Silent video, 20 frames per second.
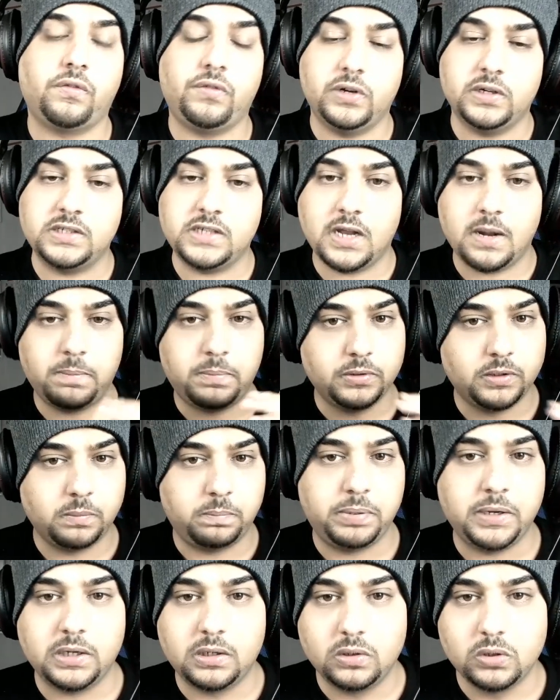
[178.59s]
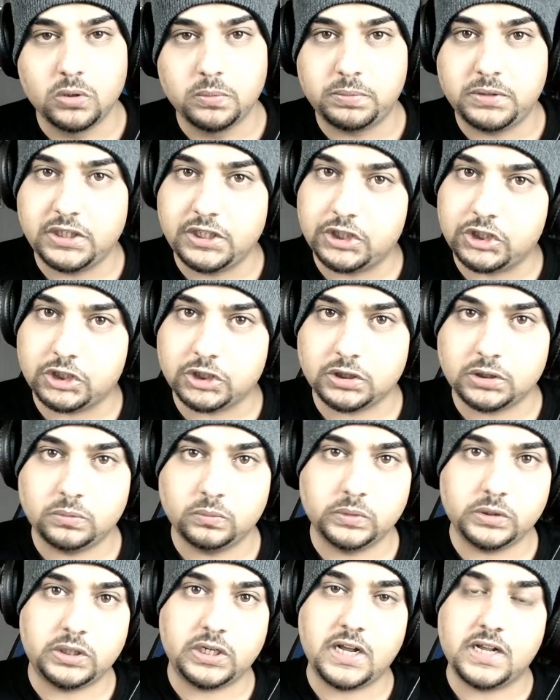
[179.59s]
For example, the PID loop
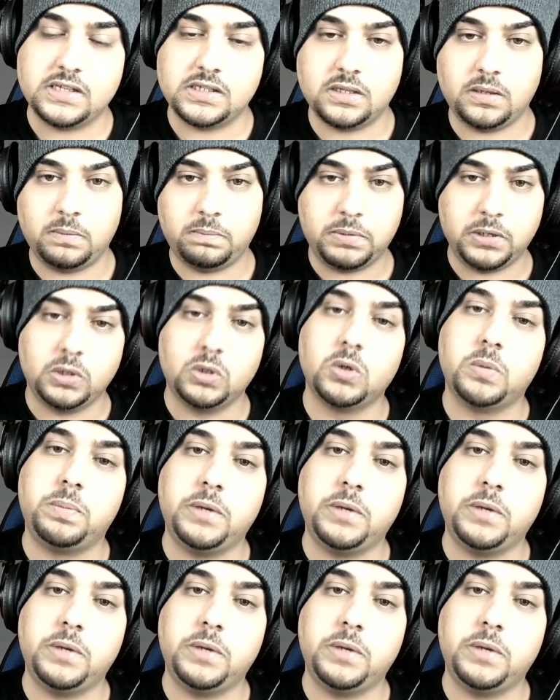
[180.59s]
t-shirt, which has the PID loop